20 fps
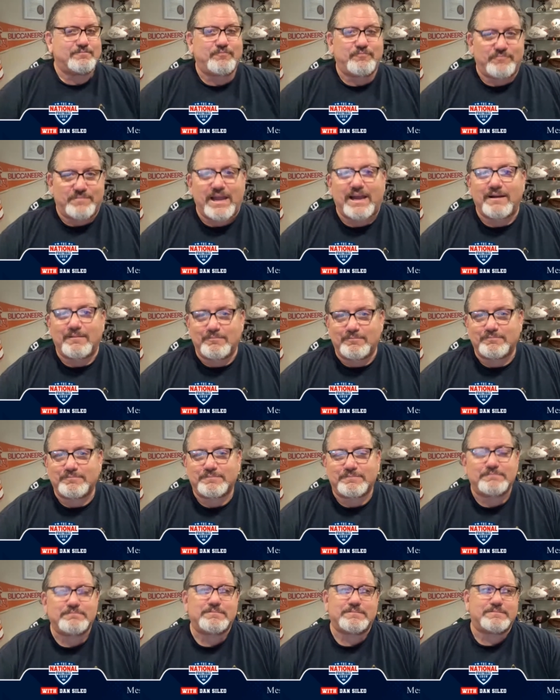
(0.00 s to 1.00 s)
The, um,
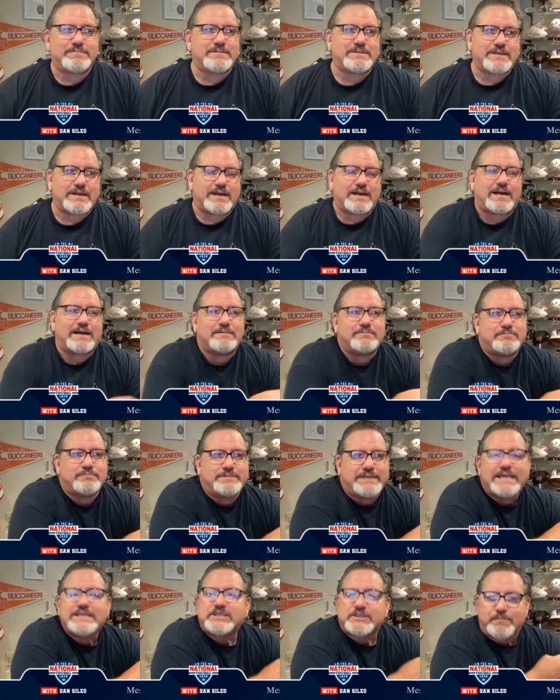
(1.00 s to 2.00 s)
uh,
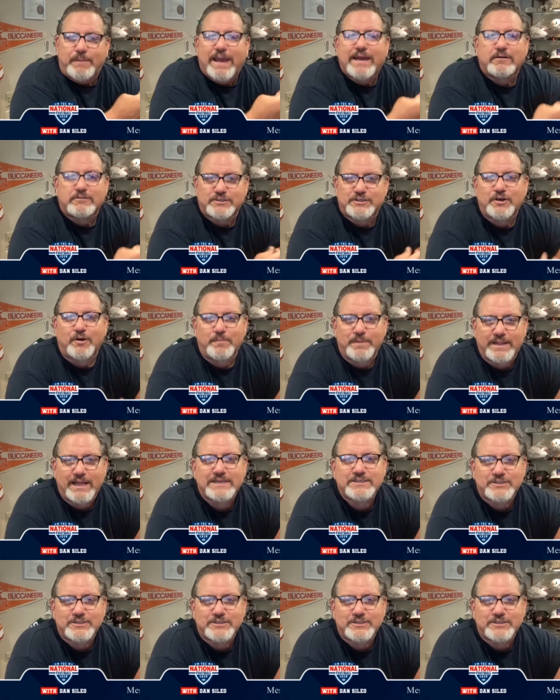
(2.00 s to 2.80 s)
Dean Spanos told me that